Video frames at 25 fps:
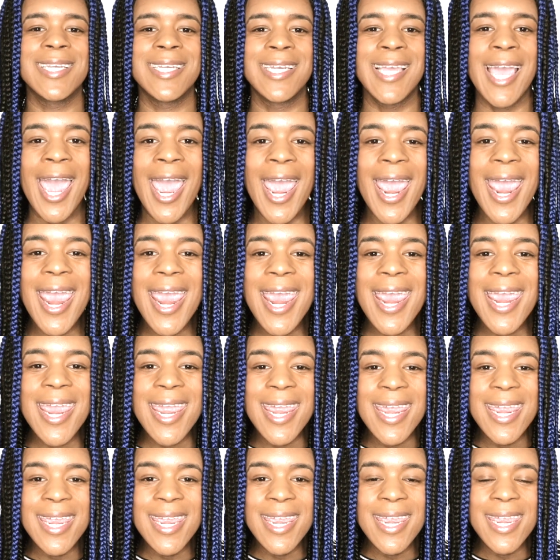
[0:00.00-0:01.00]

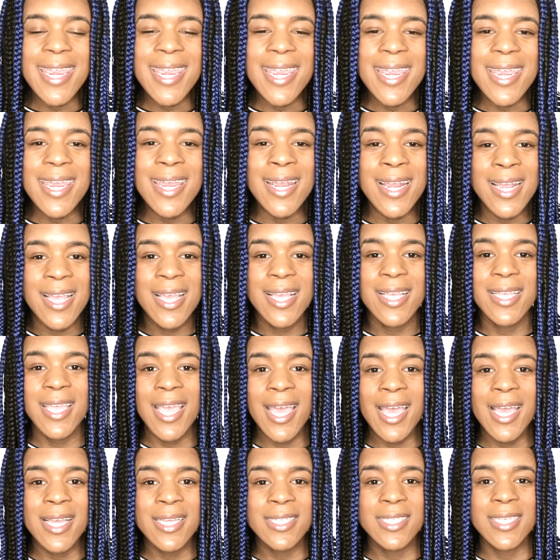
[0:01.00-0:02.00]
Gay.
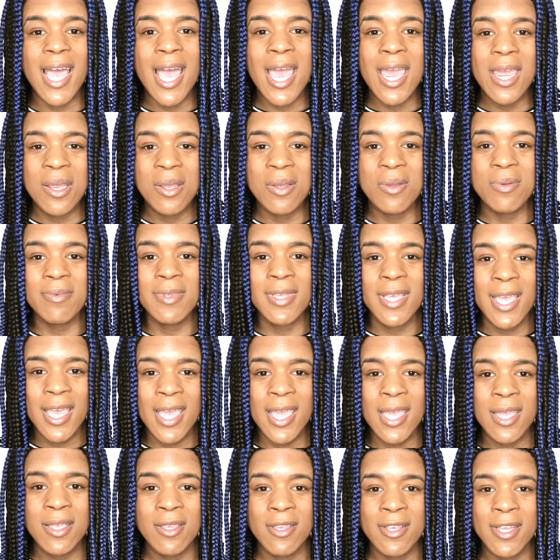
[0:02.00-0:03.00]
Yes, I am
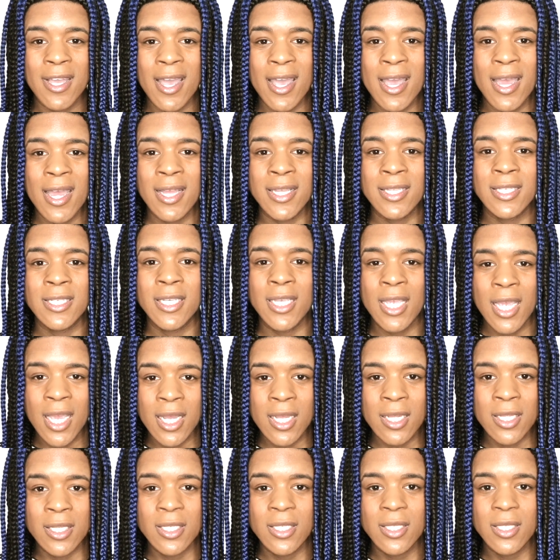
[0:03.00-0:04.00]
gay, you guys.
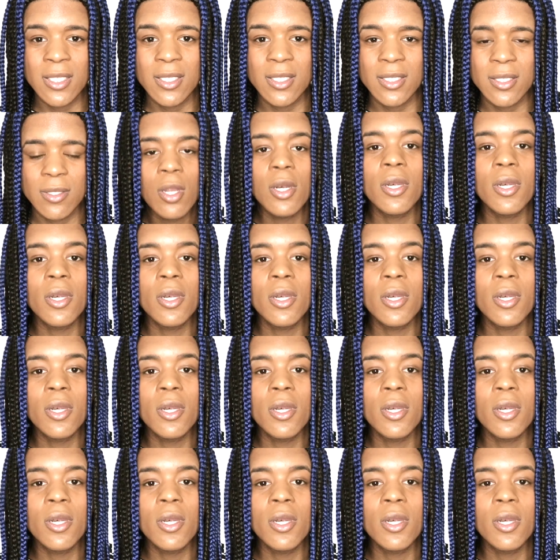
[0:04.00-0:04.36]
Yes.